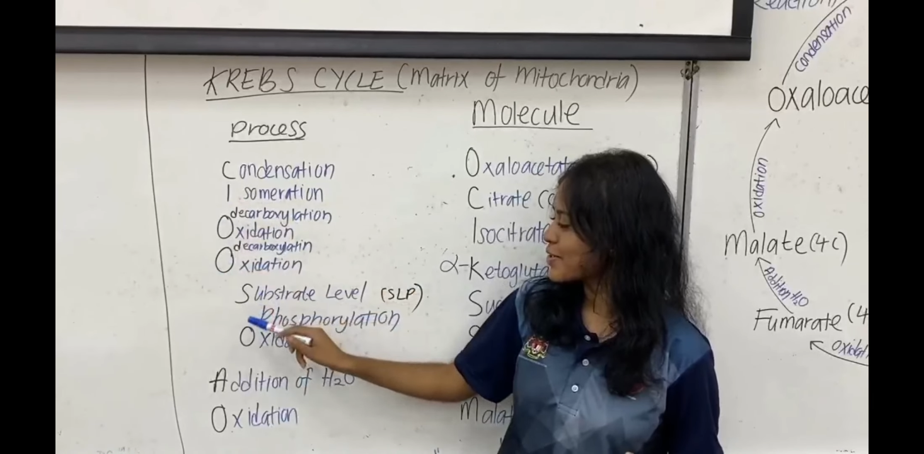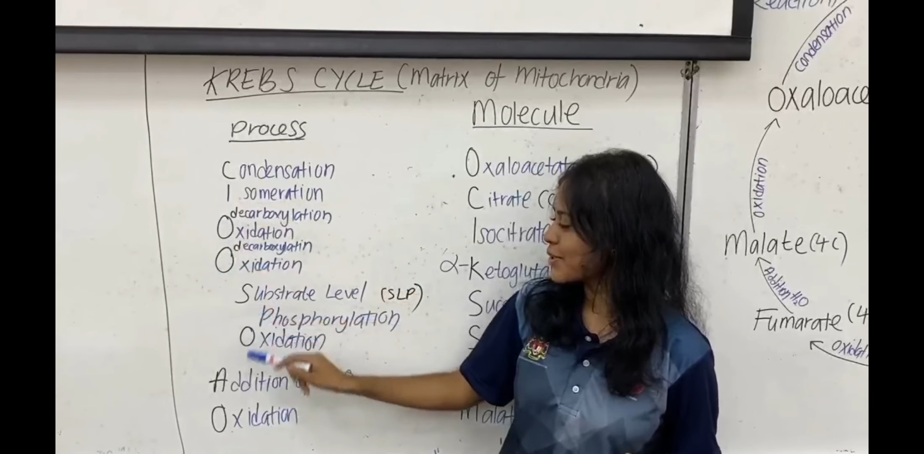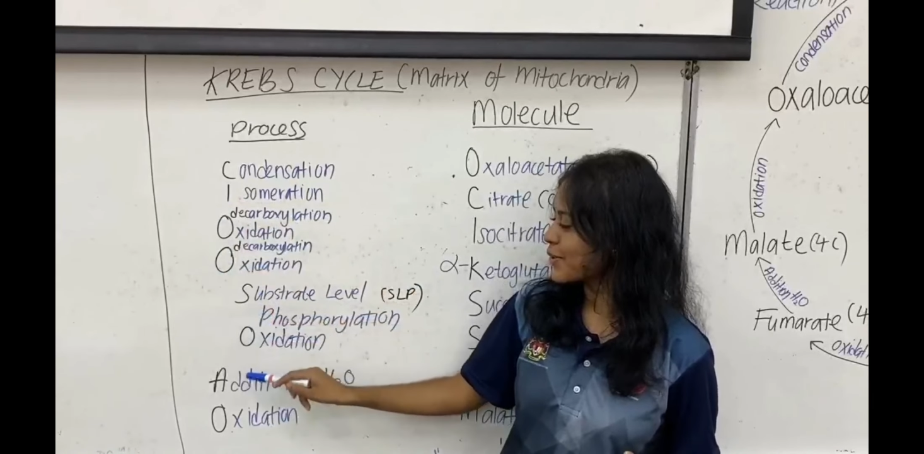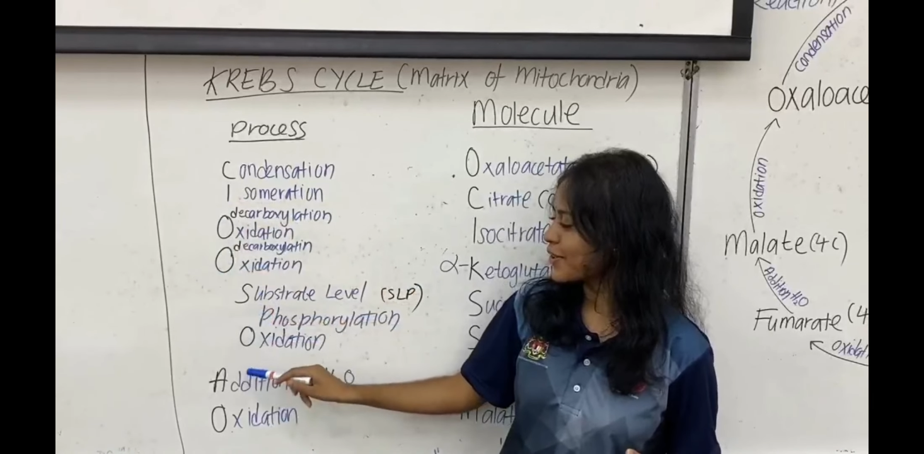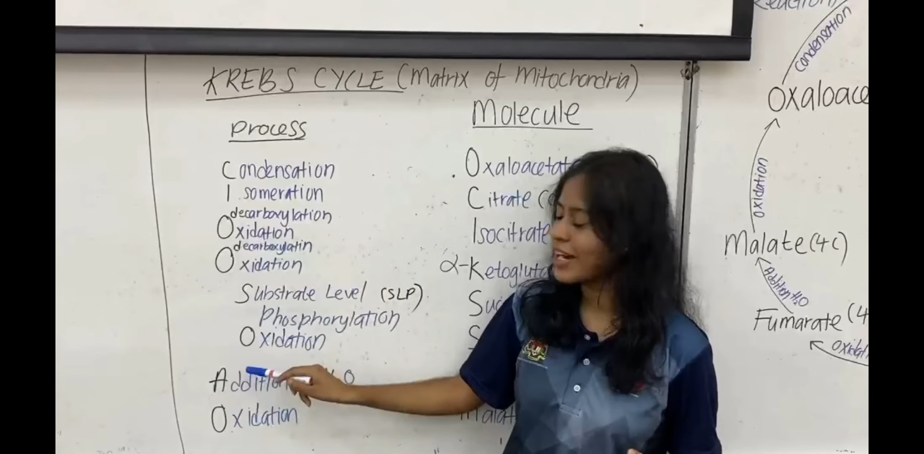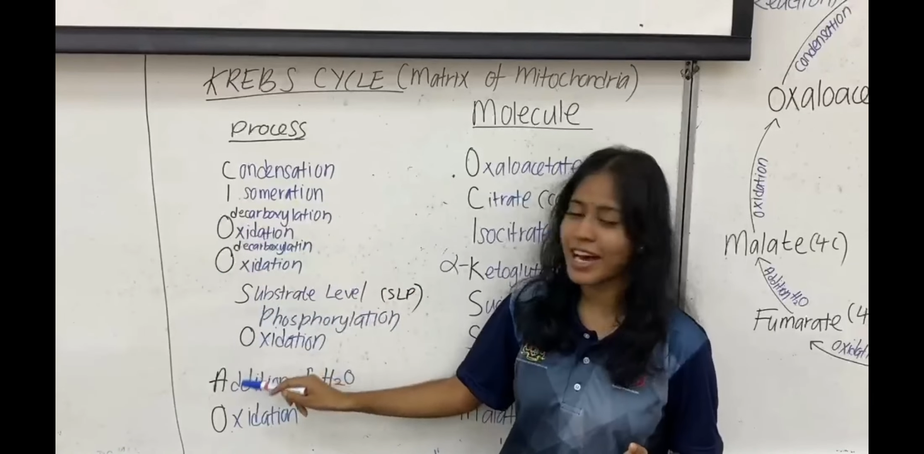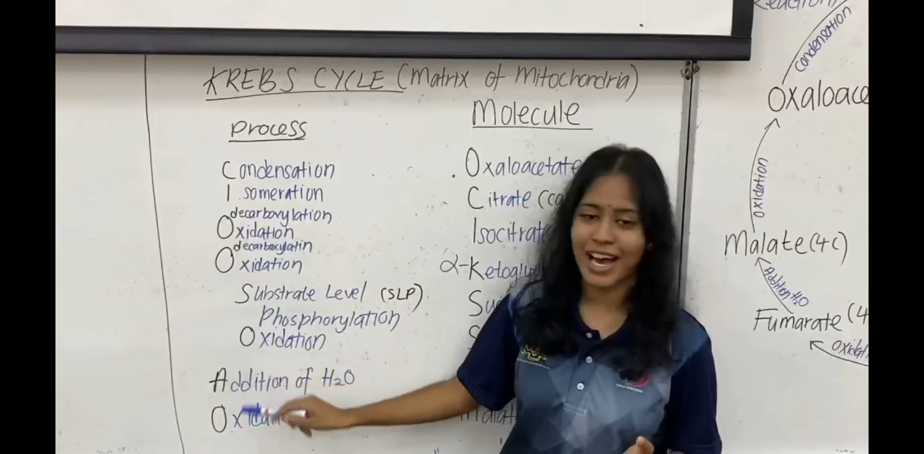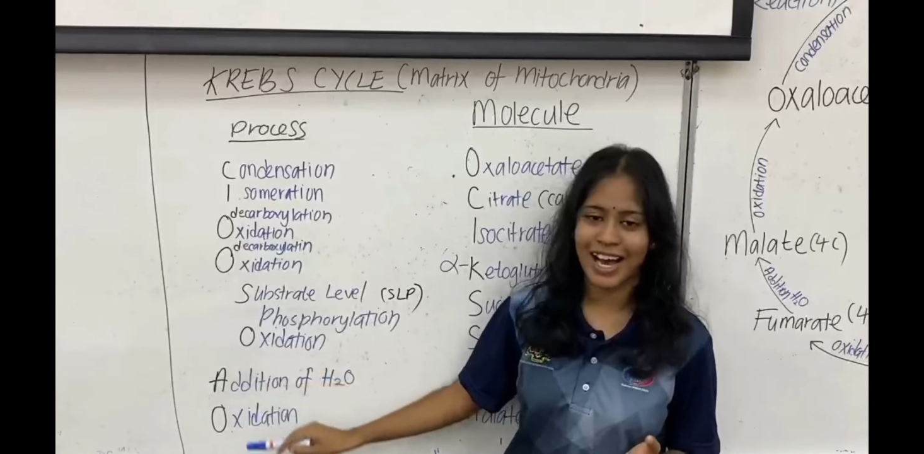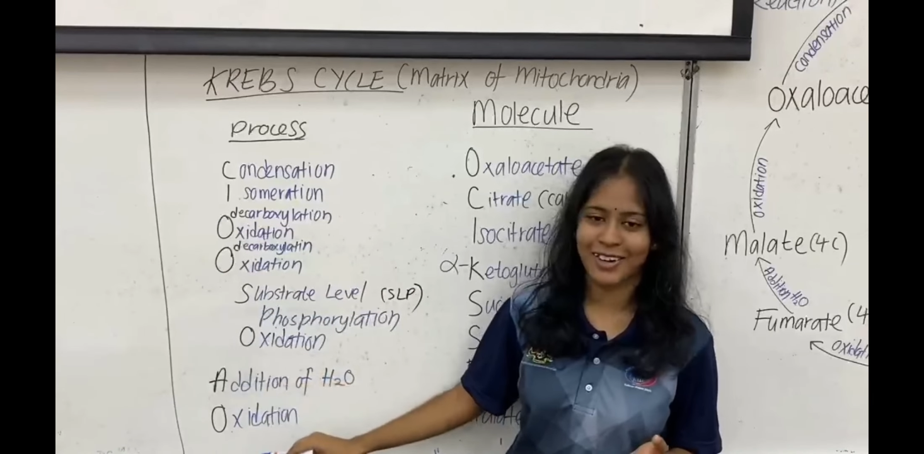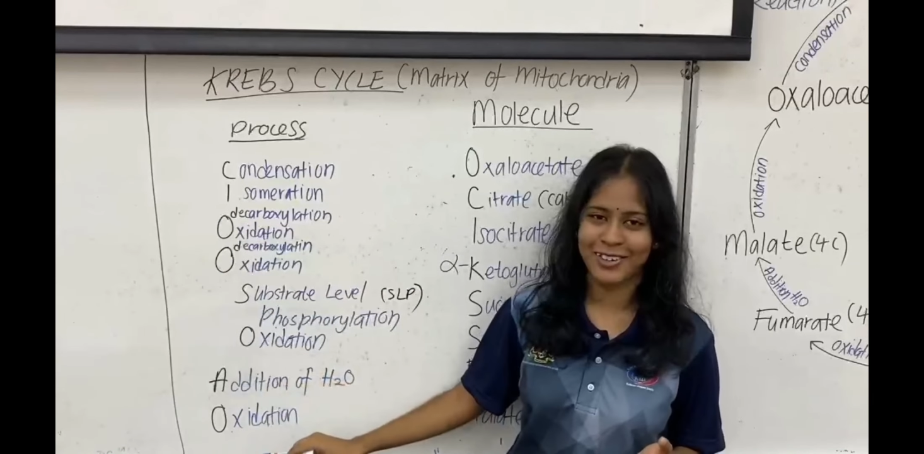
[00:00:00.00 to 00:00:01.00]
so,
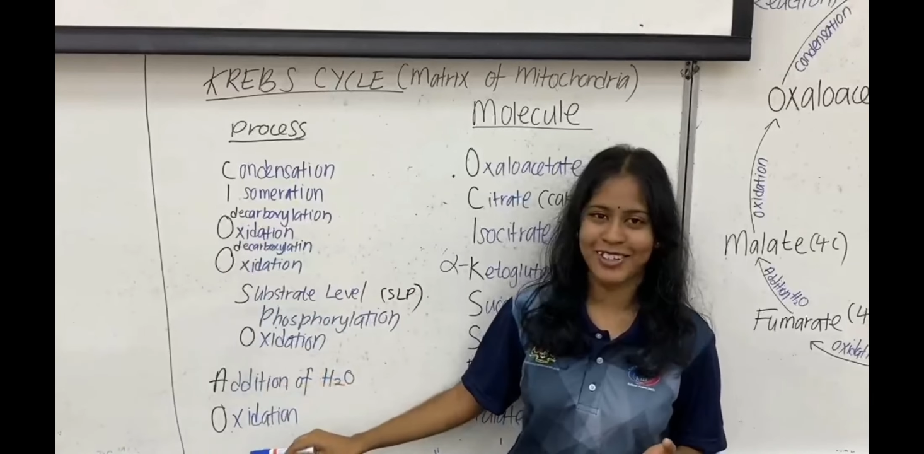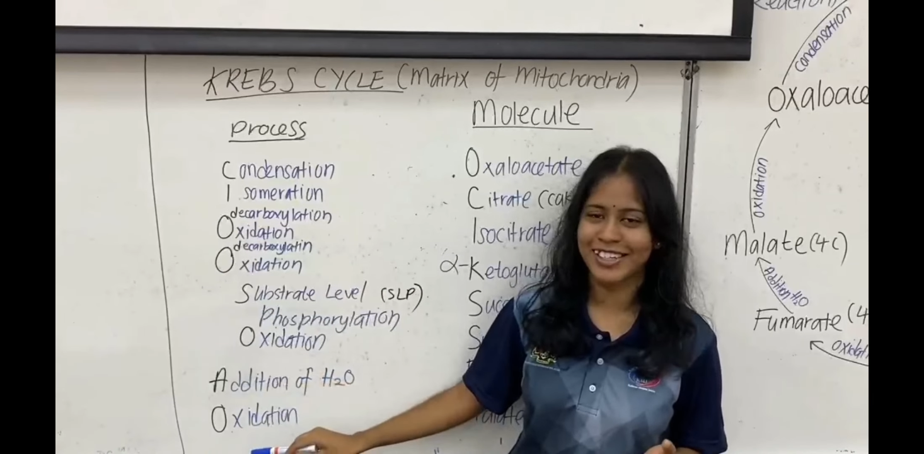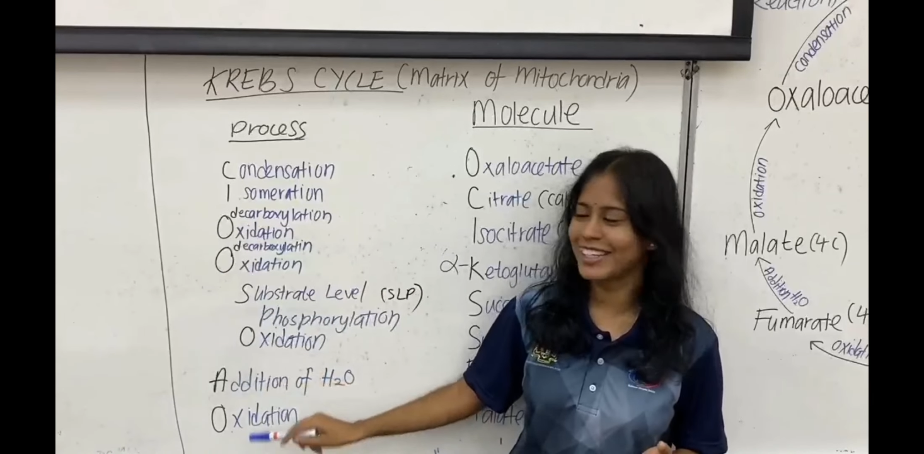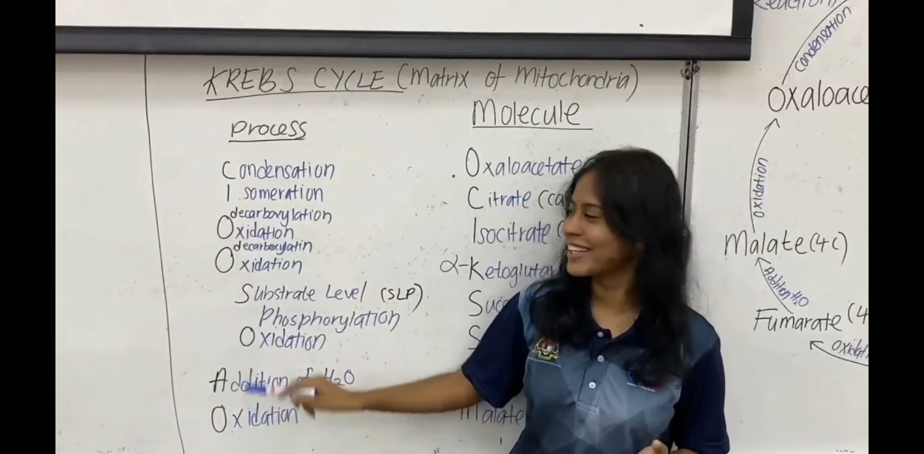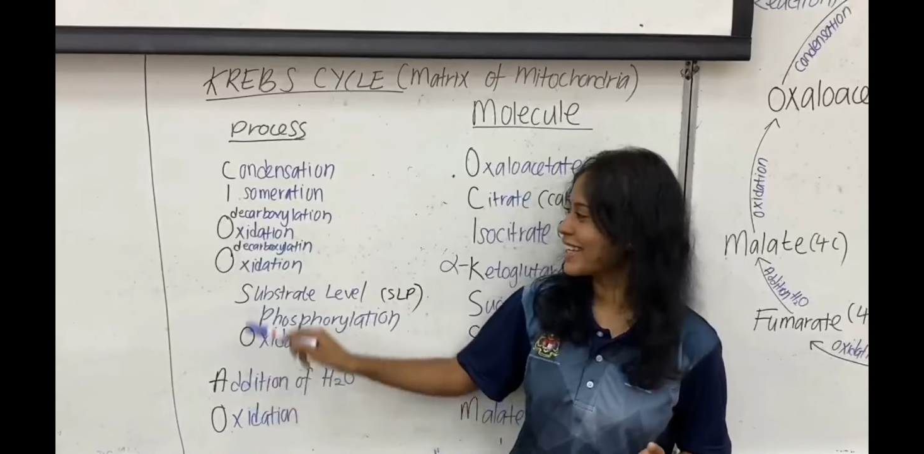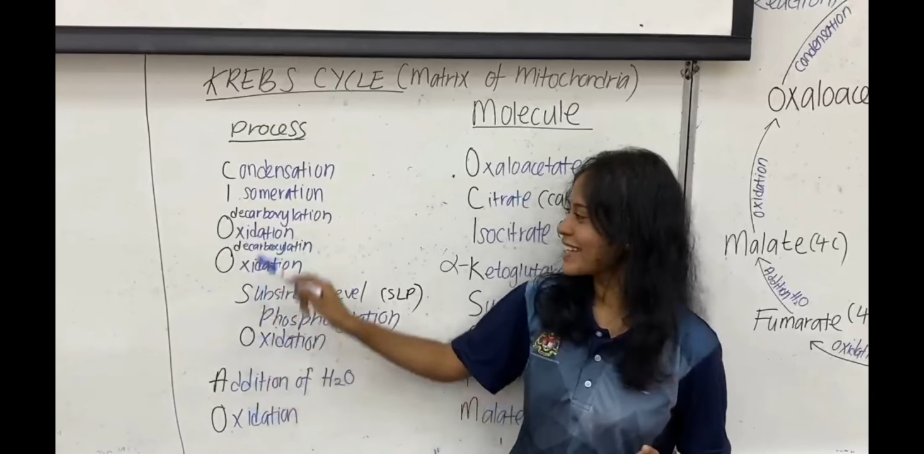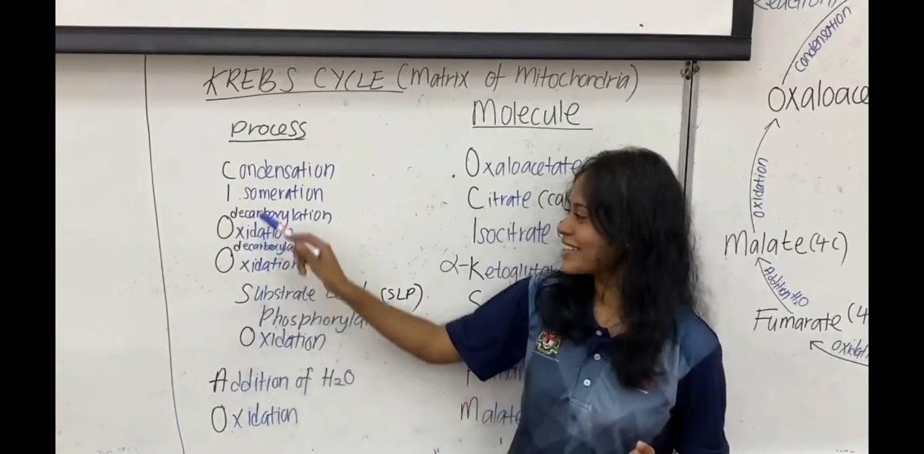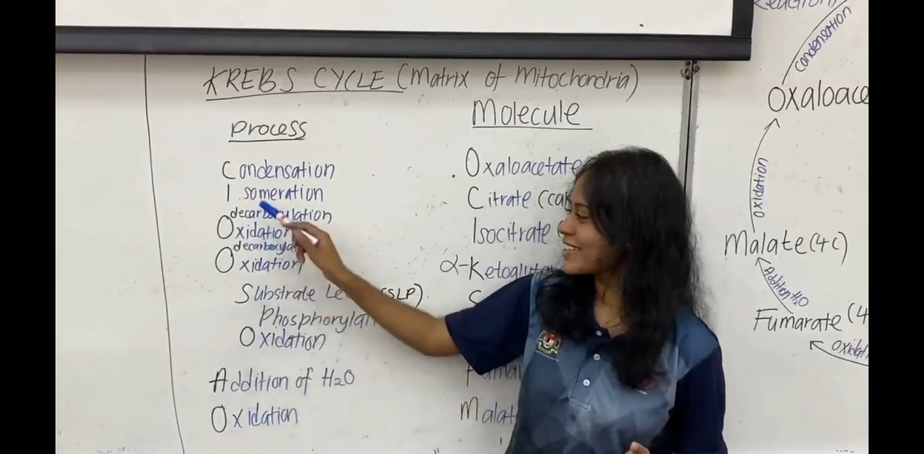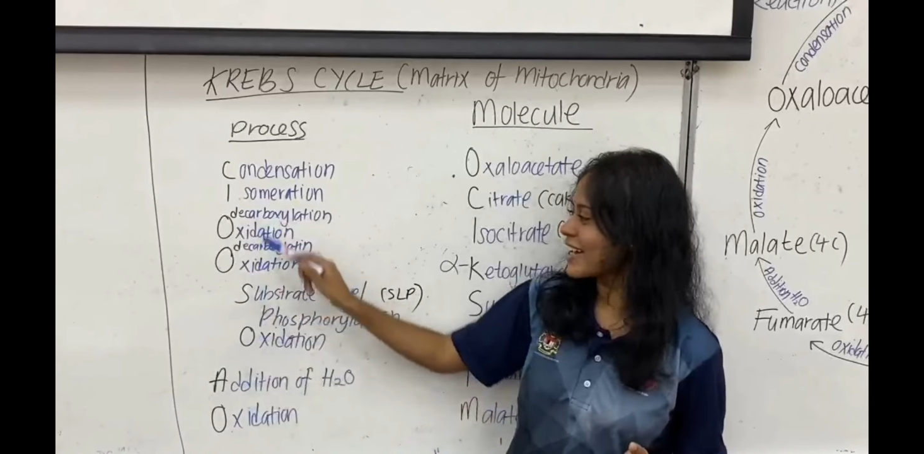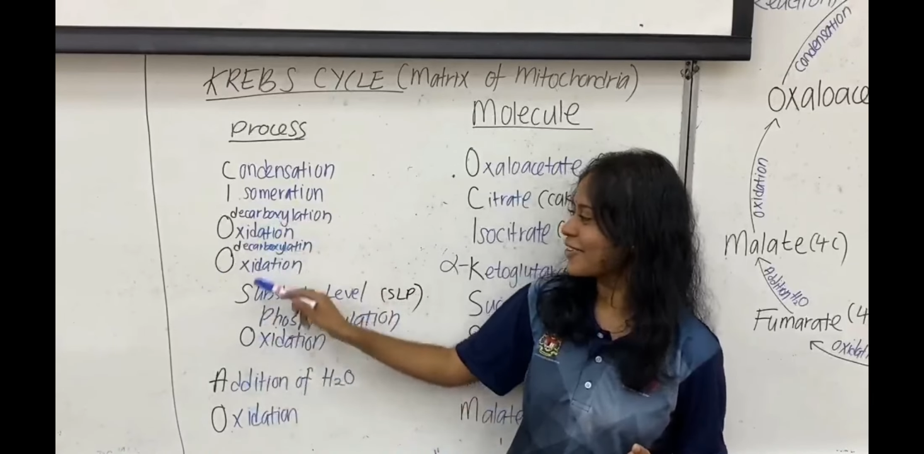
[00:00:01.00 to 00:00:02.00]
out. Okay,
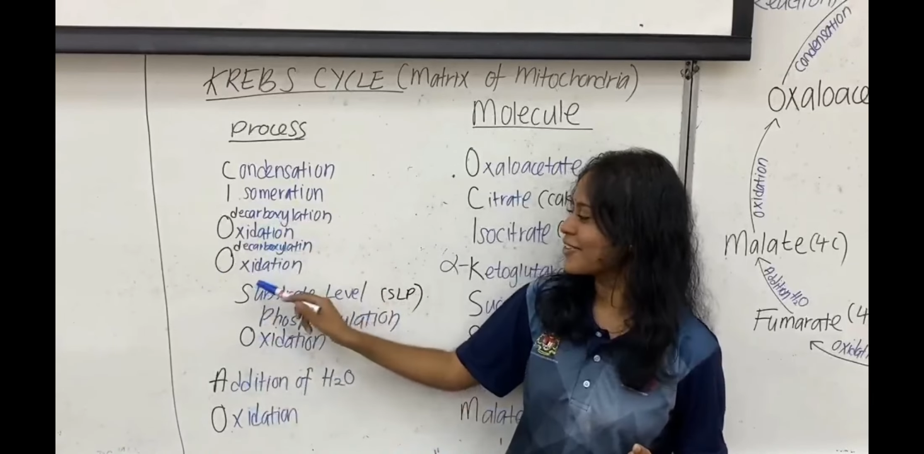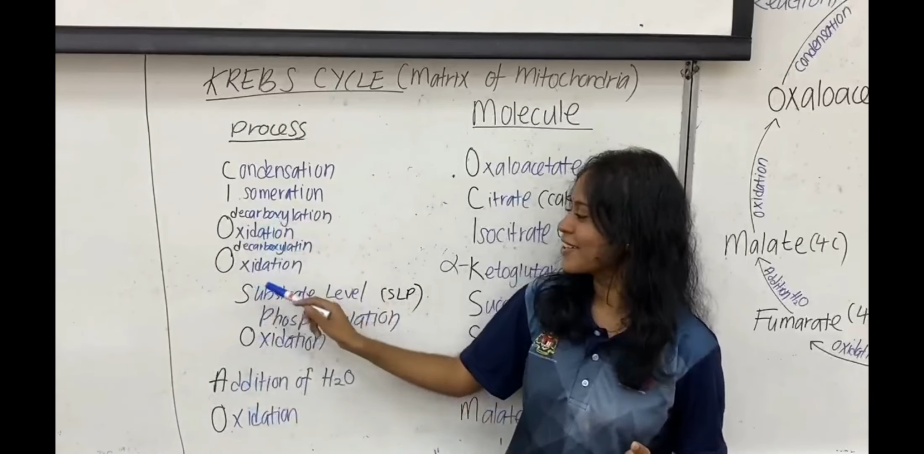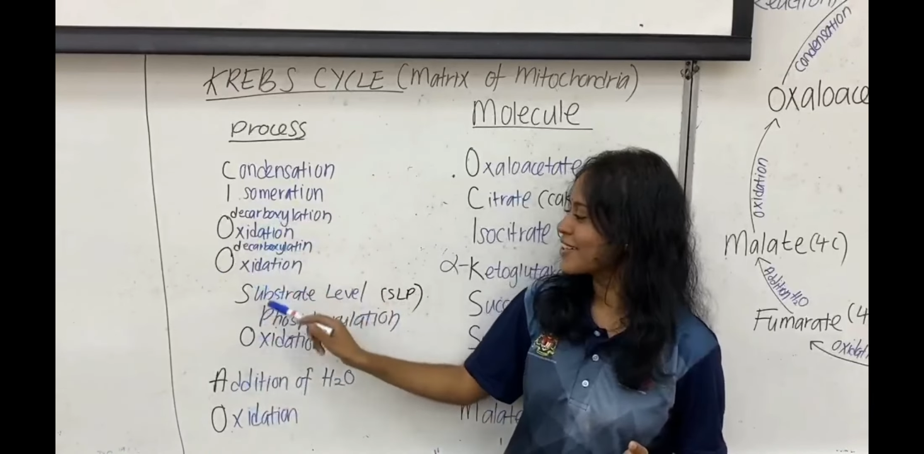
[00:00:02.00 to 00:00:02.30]
chow,